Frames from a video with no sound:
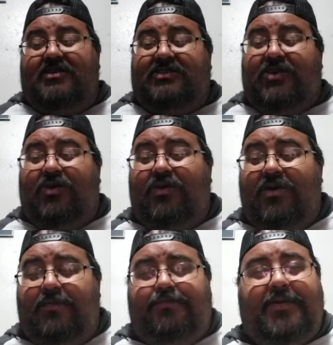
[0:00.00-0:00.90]
So,
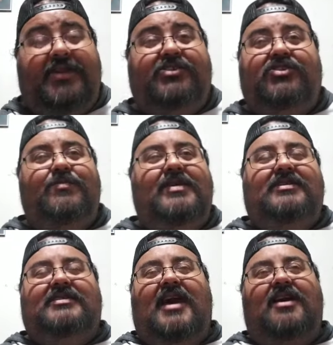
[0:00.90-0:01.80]
but Azumi
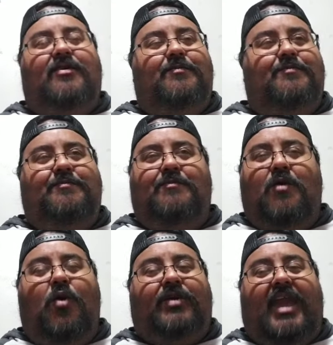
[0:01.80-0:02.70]
is not
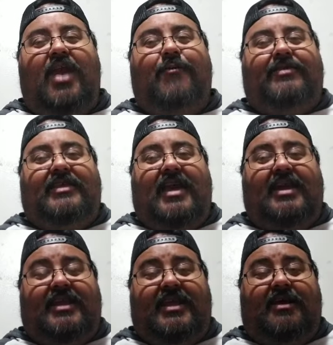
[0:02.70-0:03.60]
okay with the
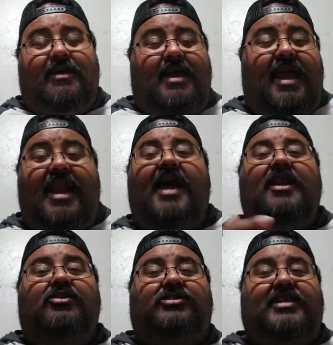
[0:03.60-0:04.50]
idea, and I
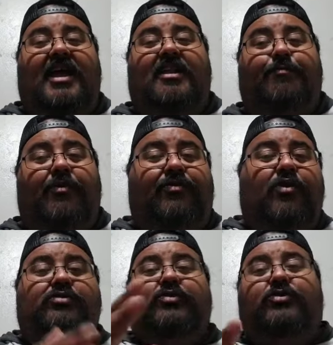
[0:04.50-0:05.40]
understand it. But
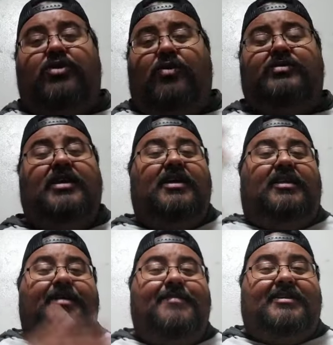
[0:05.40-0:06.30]
those who don't,
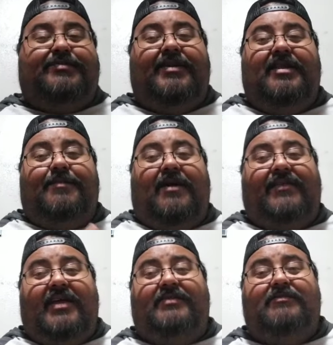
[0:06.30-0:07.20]
let me explain about
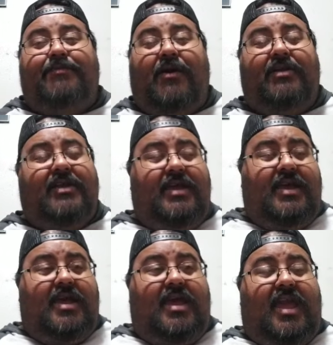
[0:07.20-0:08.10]
that part.
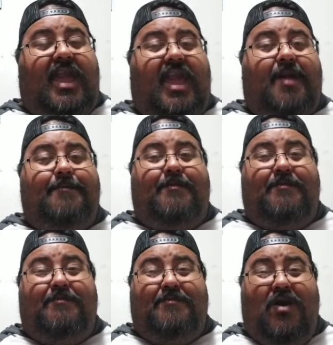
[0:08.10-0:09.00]
M
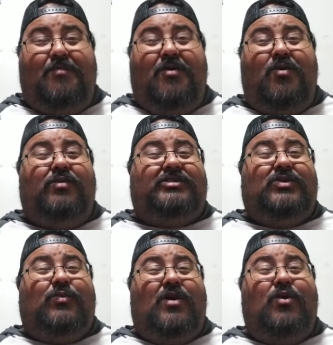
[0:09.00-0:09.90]
Momo was the
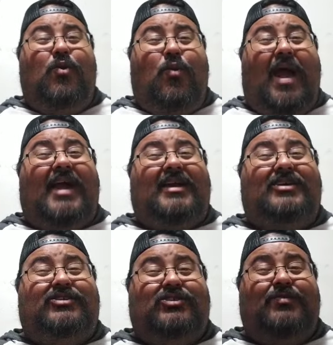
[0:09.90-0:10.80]
one who whacked
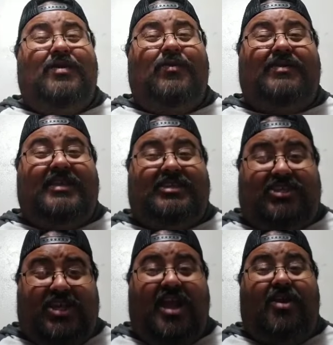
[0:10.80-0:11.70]
Azumi with the
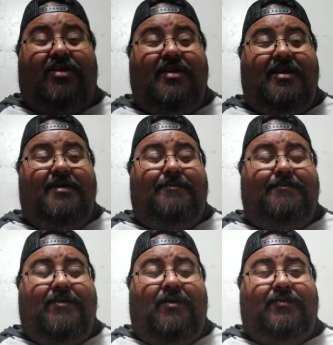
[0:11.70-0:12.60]
chair
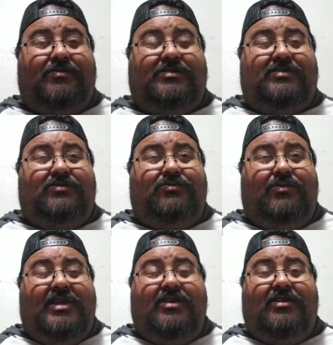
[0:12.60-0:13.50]
almost
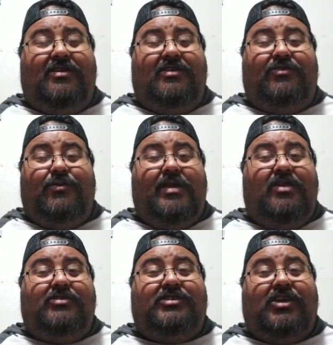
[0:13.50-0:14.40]
three uh, three
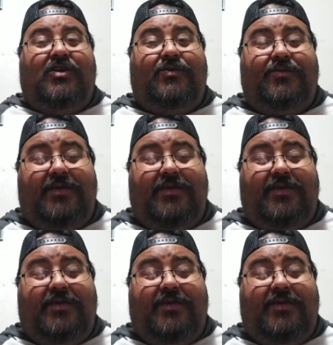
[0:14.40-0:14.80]
years ago,